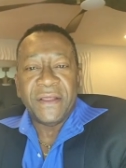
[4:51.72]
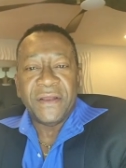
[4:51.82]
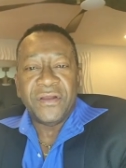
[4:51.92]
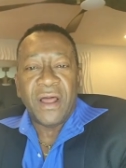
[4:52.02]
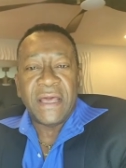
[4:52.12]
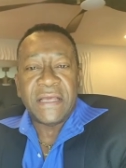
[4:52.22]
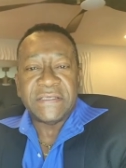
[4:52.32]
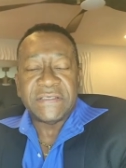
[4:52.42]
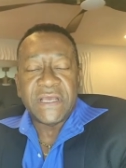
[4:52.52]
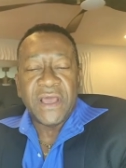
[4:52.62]

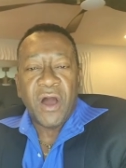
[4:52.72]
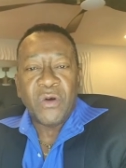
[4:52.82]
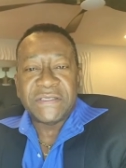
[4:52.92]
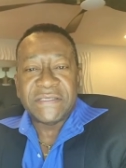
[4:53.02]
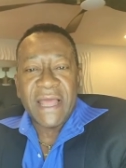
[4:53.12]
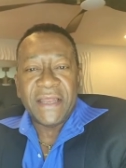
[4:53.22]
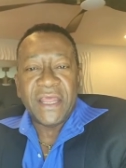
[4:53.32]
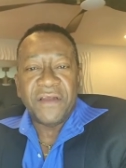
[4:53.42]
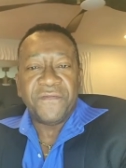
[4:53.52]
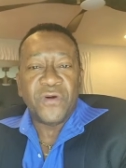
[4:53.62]
dollars
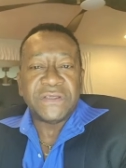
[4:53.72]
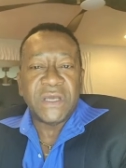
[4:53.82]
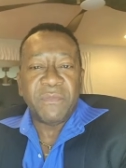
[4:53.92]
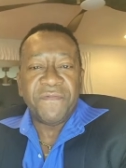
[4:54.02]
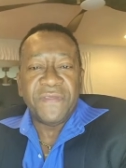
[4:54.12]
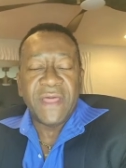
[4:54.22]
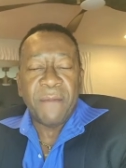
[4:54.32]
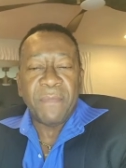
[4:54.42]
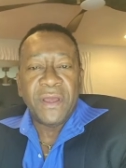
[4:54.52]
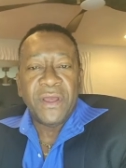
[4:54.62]
outstanding for some of
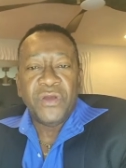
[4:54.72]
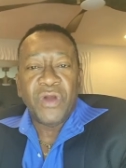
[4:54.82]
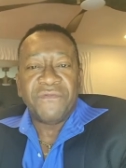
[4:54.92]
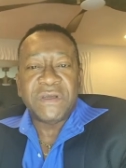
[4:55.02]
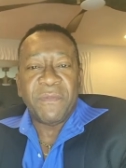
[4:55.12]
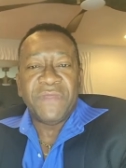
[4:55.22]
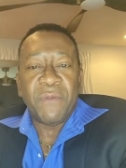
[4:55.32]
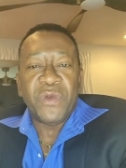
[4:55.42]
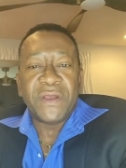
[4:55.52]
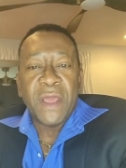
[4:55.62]
them you have some of
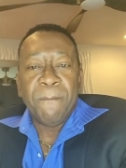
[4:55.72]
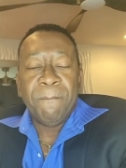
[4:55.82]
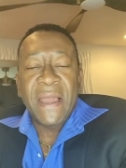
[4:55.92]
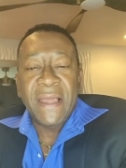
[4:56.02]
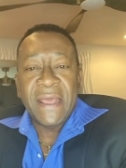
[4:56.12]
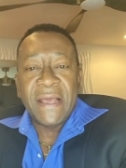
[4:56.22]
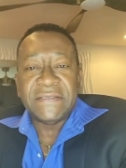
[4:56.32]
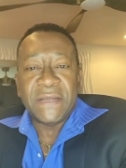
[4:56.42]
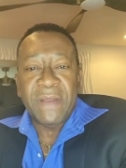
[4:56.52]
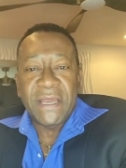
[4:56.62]
them with millions
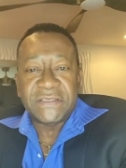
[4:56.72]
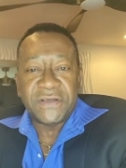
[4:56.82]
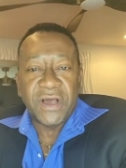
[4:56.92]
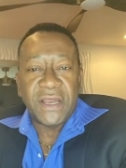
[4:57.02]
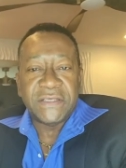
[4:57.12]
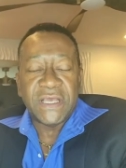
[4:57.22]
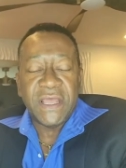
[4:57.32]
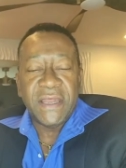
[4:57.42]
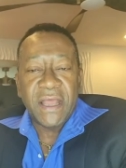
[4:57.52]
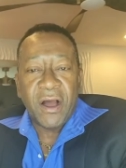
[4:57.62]
and millions of dollars
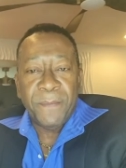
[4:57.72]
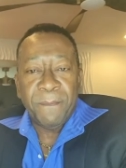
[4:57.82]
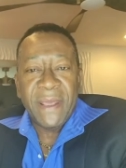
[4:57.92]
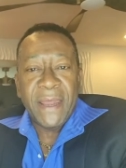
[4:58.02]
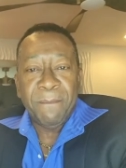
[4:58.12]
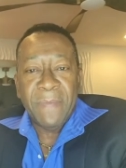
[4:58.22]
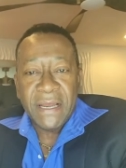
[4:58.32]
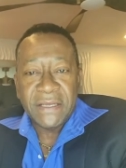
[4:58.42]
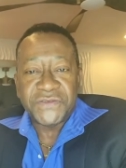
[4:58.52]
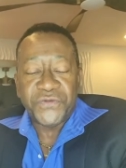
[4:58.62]
in unpaid
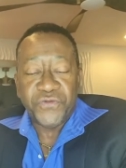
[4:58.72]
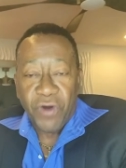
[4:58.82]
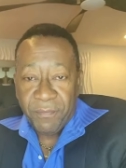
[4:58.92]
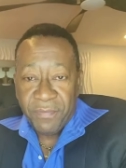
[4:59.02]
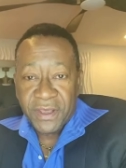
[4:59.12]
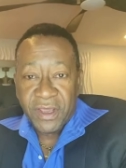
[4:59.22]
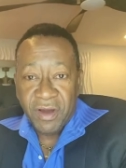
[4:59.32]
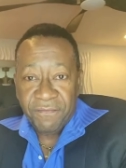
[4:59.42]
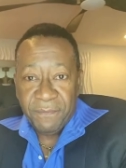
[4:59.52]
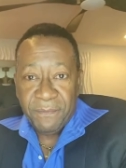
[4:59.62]
bills from the
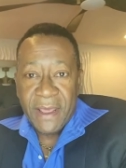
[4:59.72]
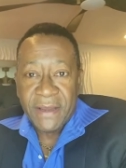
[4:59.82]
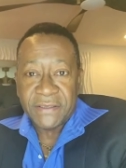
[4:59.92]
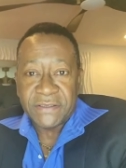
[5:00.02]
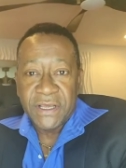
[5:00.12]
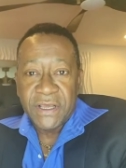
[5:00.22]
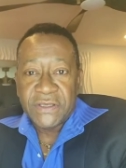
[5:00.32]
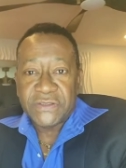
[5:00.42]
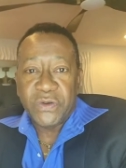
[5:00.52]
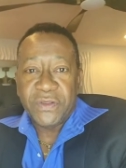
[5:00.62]
government.
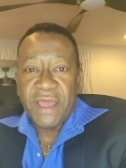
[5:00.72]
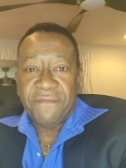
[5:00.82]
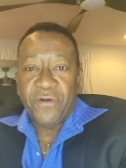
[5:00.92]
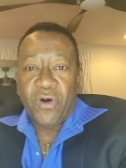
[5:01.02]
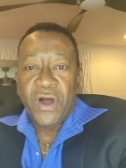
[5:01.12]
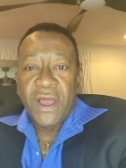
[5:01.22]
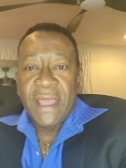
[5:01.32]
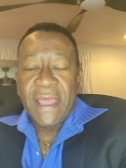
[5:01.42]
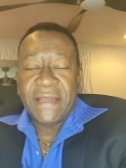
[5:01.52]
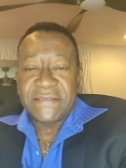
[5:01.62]
So, therefore,
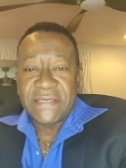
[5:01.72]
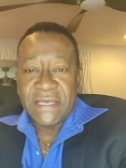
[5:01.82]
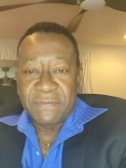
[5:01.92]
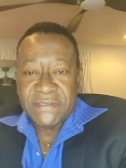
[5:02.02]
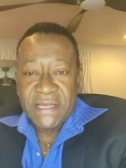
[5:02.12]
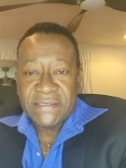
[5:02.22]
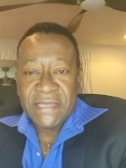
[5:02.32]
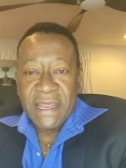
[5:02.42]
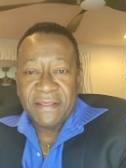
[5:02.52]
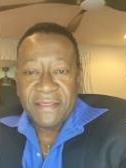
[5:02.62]
in a circumstance
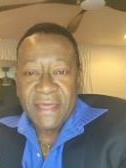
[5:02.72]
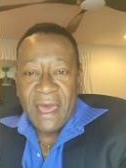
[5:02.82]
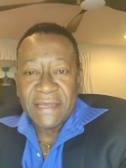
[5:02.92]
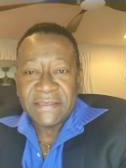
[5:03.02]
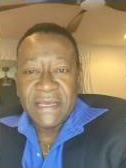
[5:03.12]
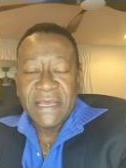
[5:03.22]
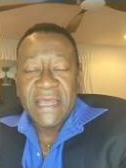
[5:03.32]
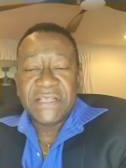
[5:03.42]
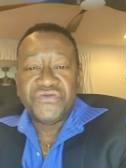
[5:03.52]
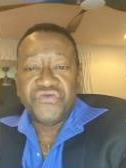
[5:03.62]
like that,
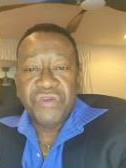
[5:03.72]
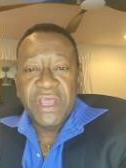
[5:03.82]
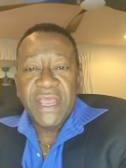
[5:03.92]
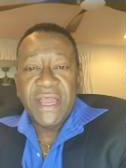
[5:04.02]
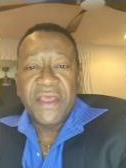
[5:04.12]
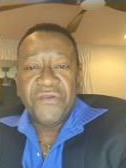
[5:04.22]
it's really,